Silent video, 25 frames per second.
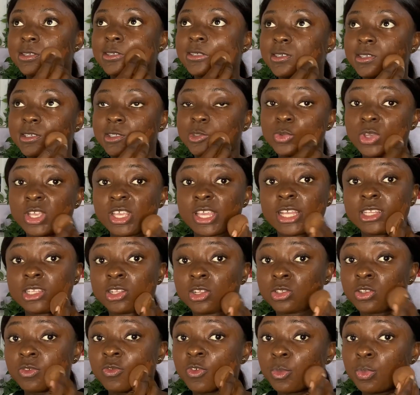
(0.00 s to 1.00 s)
it's where you get a
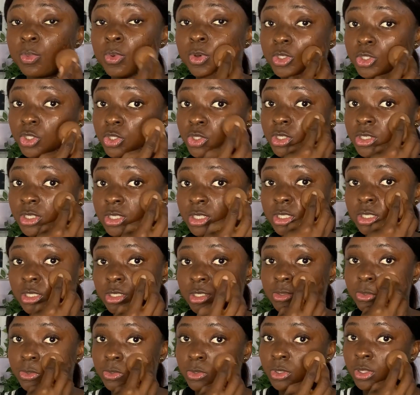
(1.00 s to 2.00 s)
lot of
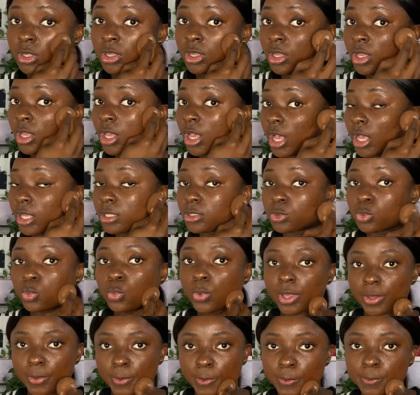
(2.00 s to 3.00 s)
opportunities as
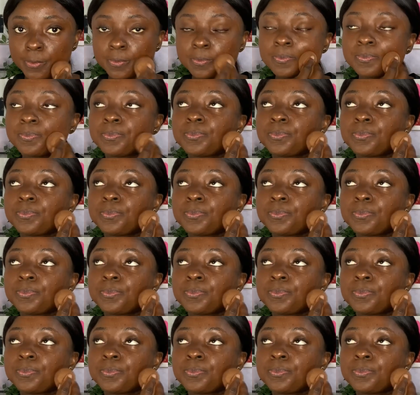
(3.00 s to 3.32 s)
well.